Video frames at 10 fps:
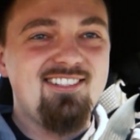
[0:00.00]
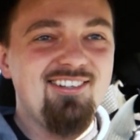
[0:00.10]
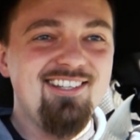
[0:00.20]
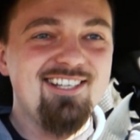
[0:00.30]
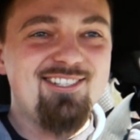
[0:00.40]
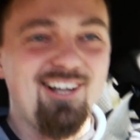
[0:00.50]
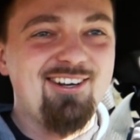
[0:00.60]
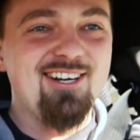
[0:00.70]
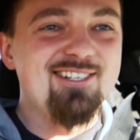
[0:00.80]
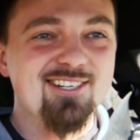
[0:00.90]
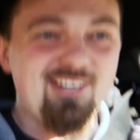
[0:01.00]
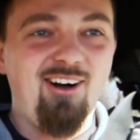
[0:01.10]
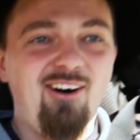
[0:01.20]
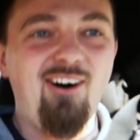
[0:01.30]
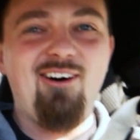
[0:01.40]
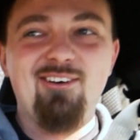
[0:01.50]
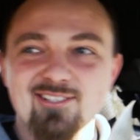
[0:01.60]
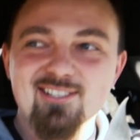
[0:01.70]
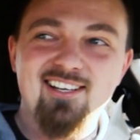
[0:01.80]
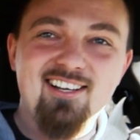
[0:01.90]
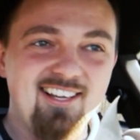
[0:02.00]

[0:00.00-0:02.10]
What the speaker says: Dude, this sucker just hauls.